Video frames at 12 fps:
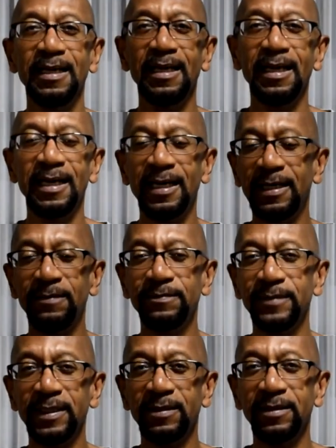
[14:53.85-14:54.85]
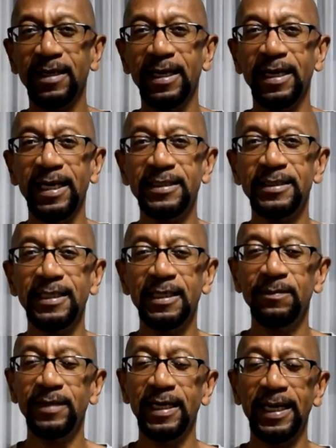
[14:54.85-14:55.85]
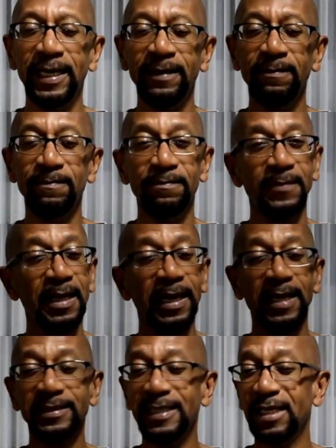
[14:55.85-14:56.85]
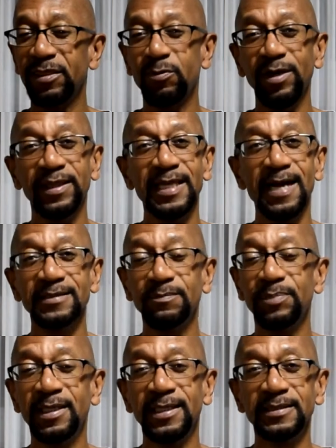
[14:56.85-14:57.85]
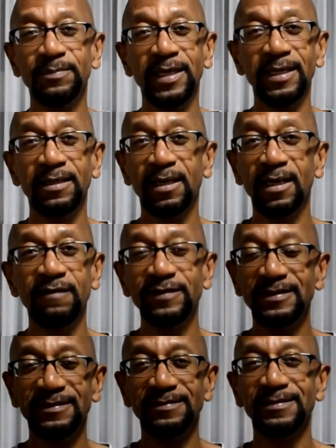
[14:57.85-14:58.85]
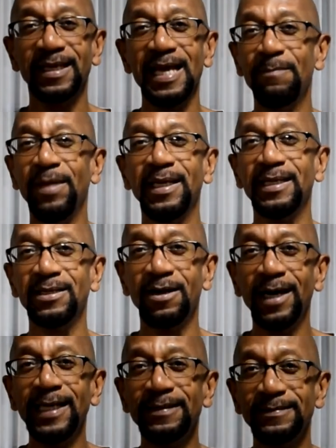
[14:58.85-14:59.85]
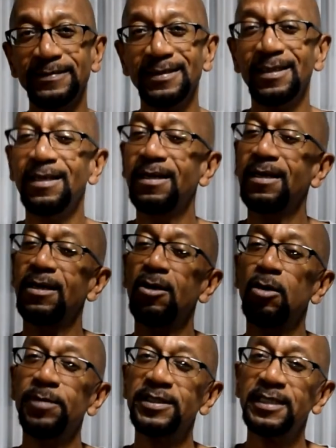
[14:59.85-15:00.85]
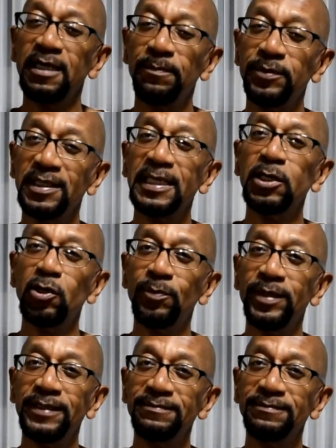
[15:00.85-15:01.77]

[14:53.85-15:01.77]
ATM, and I get that 3,000 plus, man. Love it. Can't beat it, all right? Hope this help you a little bit.